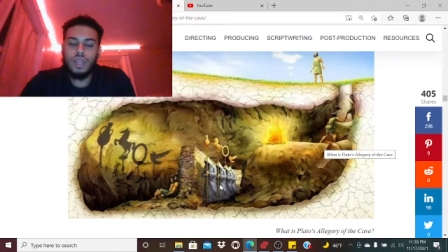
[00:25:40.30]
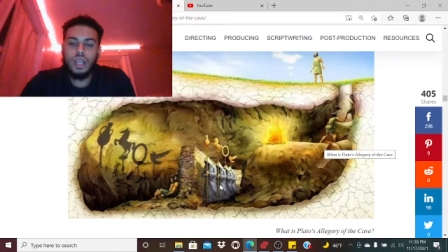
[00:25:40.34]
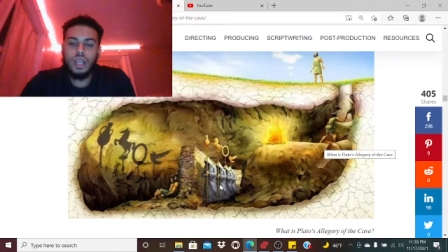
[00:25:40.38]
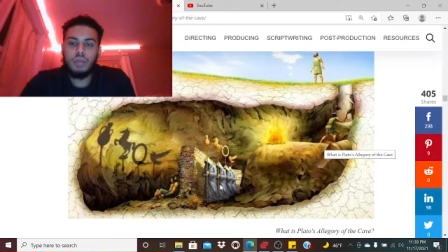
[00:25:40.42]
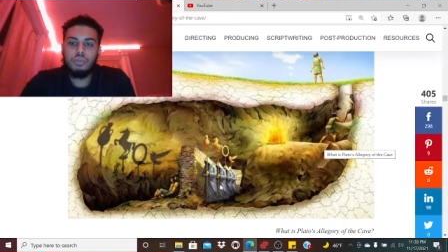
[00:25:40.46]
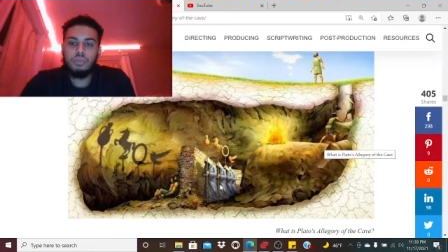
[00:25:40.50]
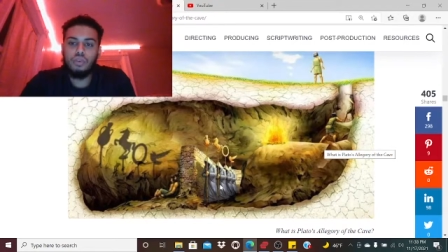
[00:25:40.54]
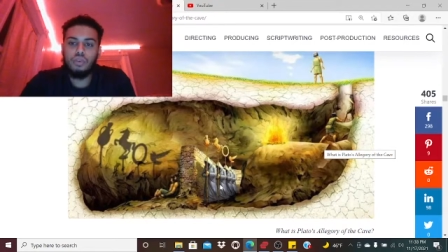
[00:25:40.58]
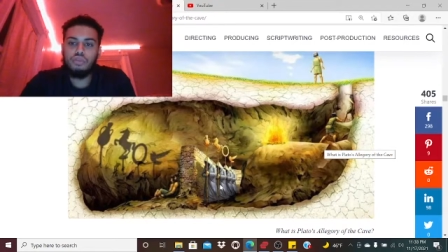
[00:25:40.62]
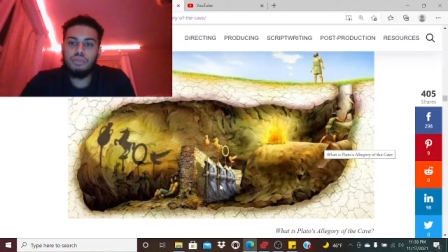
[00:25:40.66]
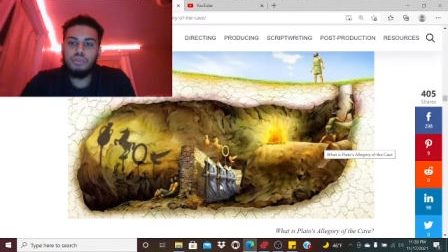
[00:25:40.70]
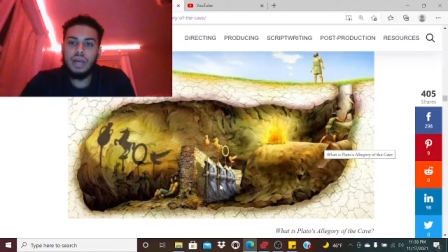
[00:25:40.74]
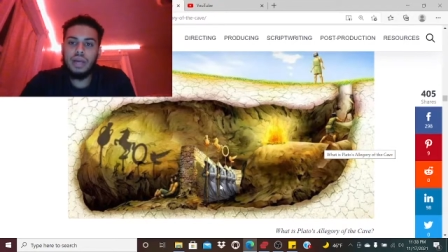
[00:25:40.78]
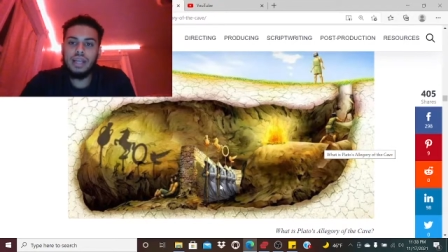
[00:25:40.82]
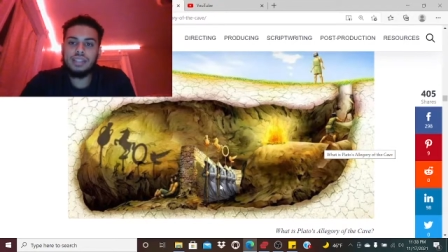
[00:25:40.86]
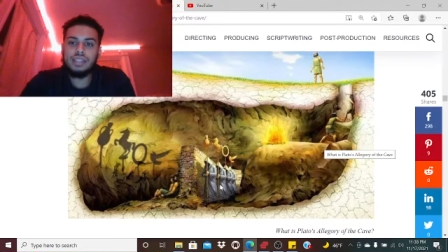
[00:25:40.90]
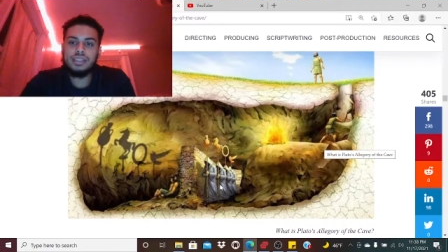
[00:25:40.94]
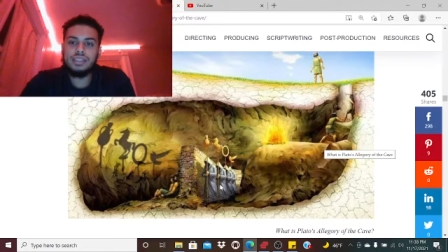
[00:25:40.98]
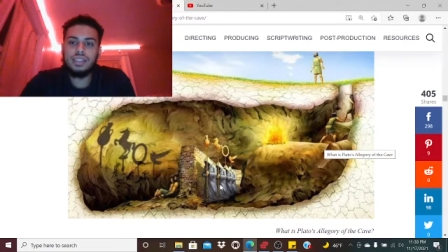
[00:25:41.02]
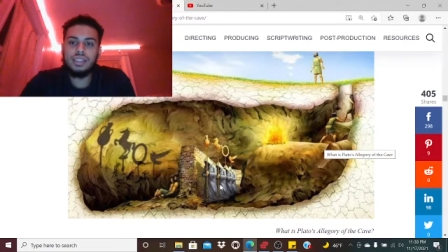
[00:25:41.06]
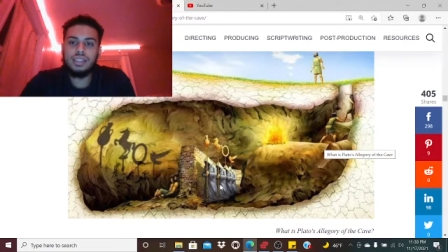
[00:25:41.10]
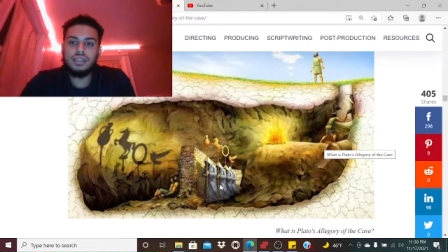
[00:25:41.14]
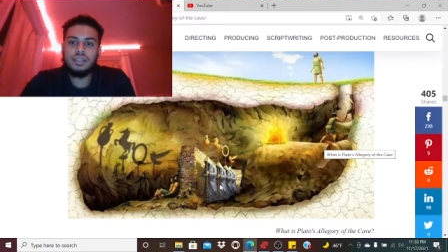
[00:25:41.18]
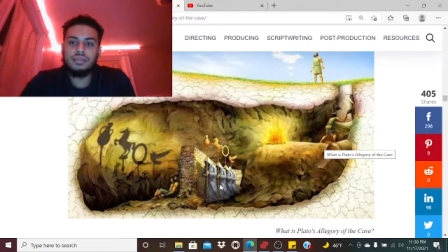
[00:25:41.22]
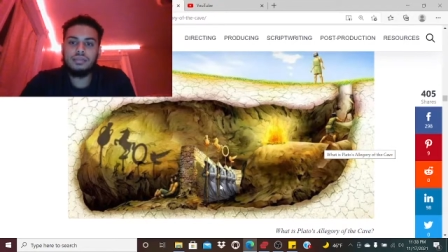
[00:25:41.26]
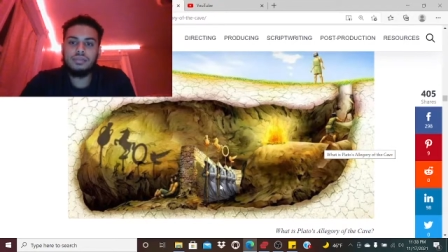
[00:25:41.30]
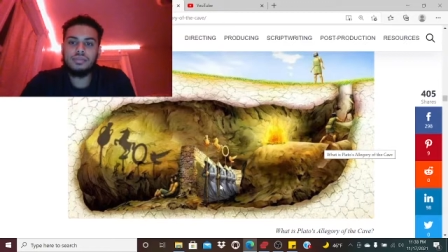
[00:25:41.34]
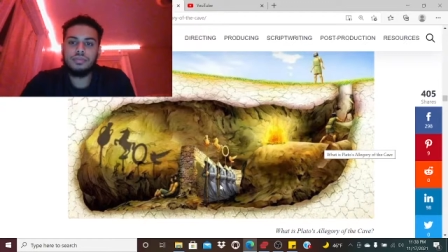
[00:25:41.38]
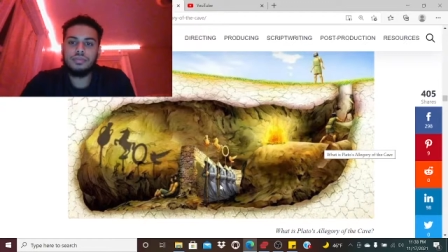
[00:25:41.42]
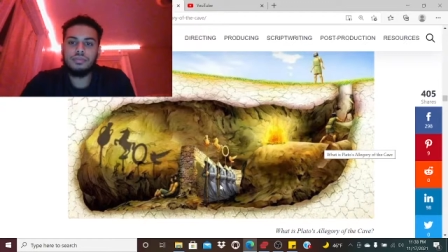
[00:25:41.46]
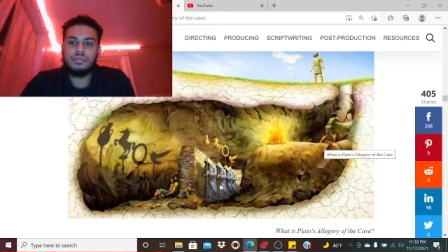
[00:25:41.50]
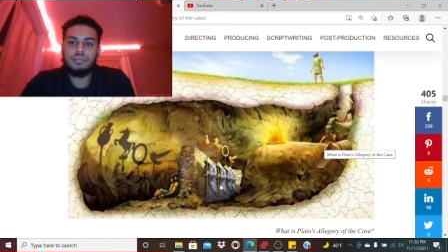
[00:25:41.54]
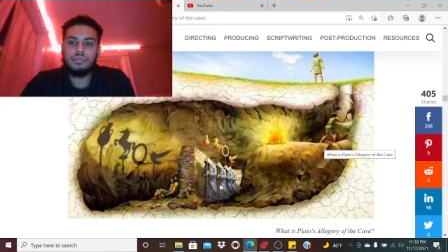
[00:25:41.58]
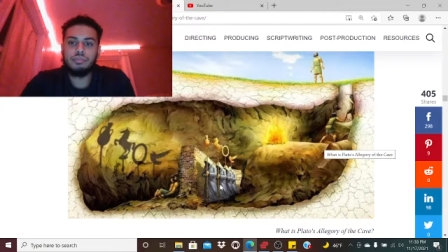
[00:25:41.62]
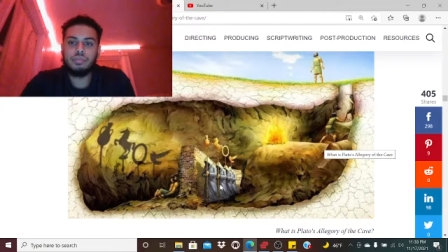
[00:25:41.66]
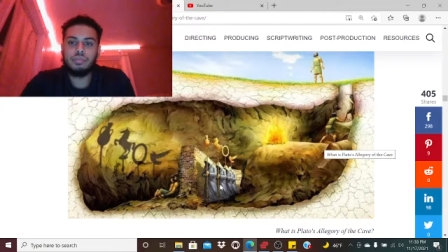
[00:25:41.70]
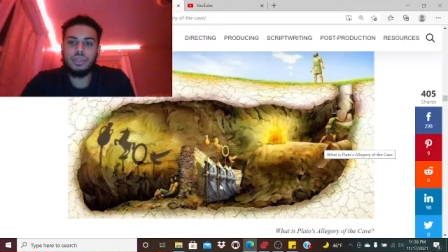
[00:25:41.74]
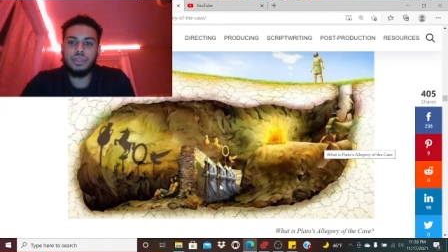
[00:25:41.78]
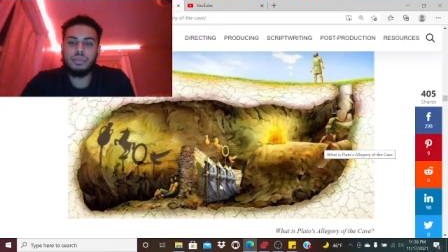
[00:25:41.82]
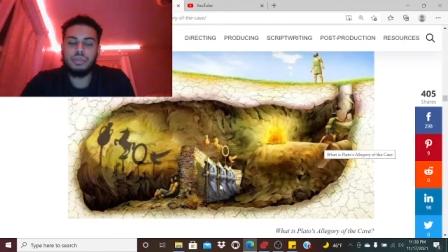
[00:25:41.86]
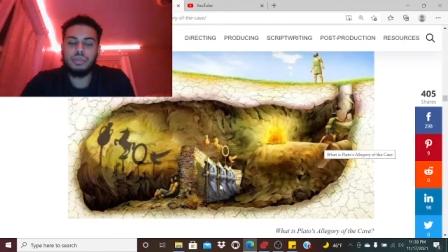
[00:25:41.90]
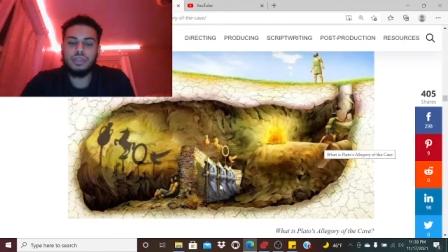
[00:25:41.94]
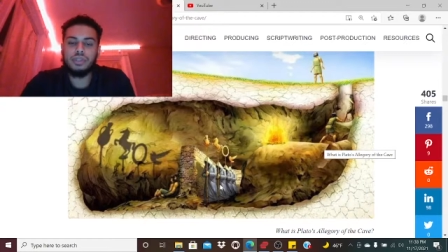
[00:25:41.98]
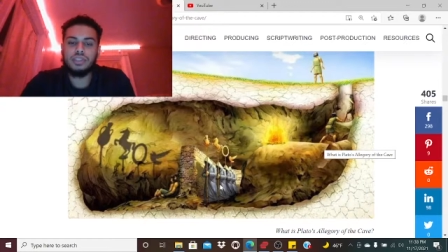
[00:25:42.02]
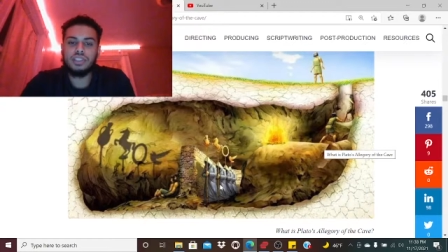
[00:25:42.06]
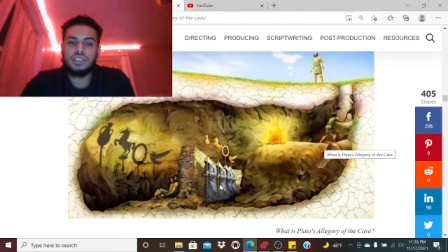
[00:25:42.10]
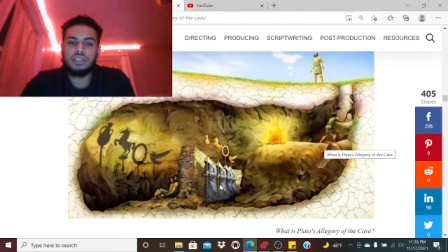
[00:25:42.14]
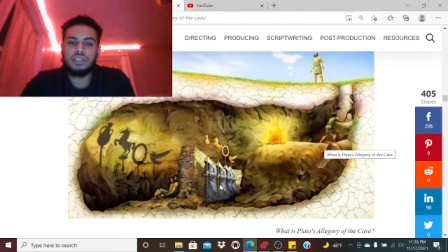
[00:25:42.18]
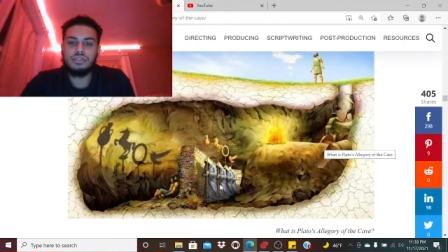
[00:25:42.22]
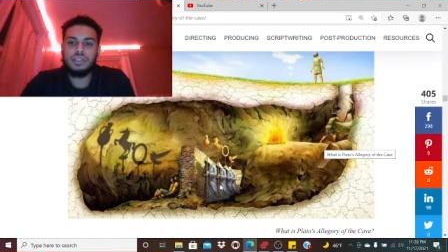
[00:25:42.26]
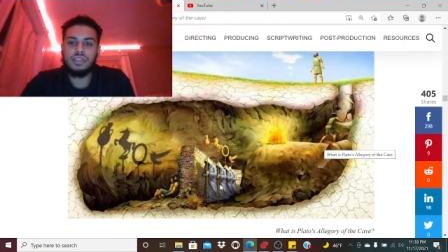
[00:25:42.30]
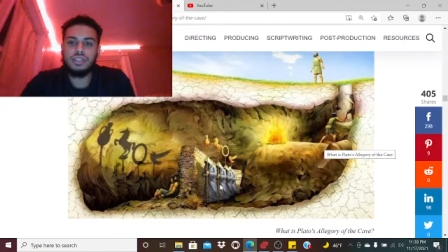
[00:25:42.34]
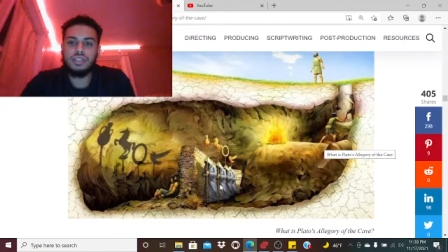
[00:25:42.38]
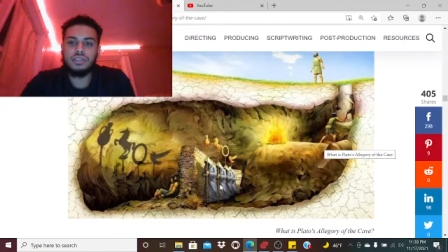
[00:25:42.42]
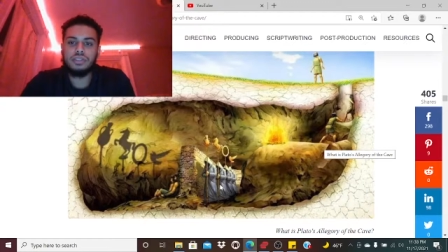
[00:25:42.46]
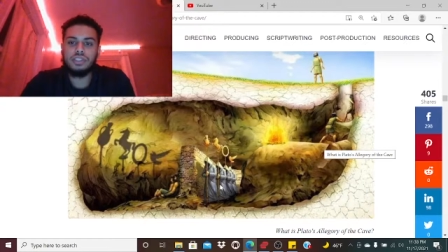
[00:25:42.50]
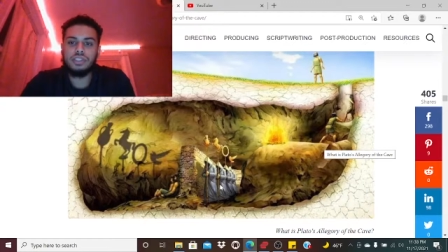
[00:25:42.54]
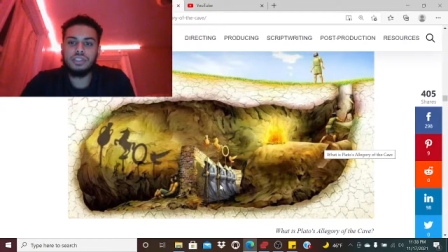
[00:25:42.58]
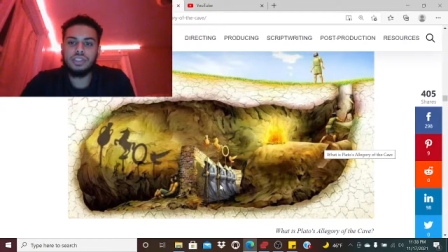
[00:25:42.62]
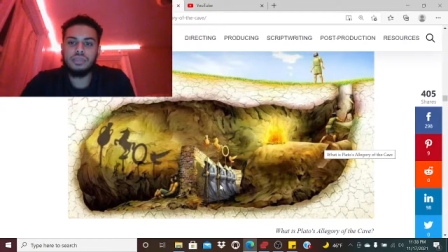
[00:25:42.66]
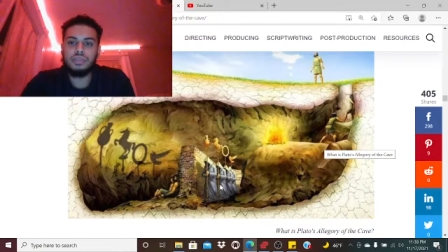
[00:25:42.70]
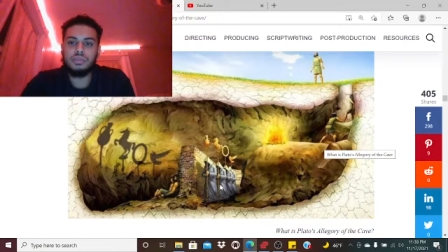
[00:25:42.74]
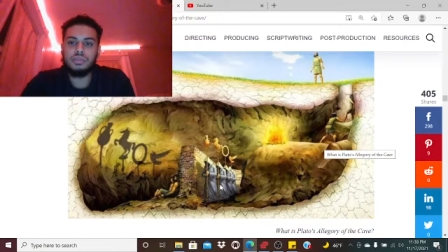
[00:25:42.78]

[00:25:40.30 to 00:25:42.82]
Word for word: move past that be a person of energy.